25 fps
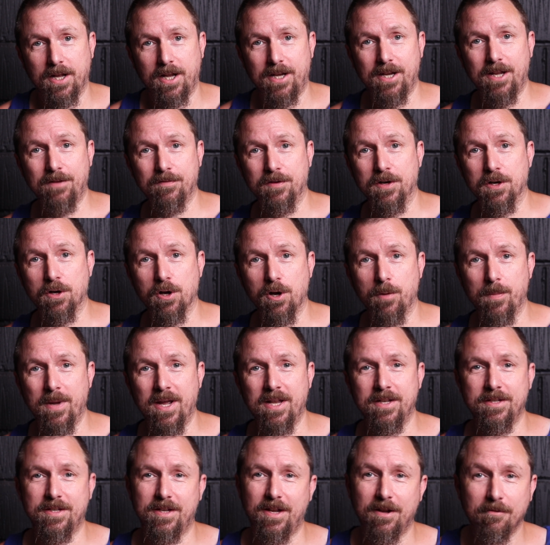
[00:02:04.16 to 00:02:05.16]
and even a
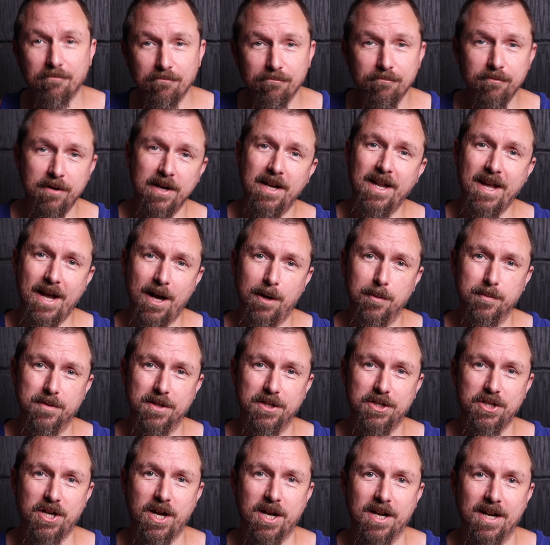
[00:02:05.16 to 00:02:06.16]
comment. It really helps the
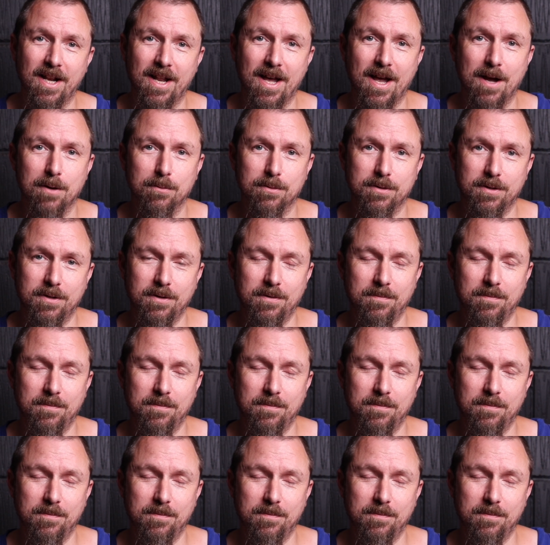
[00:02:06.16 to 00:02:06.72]
channel out.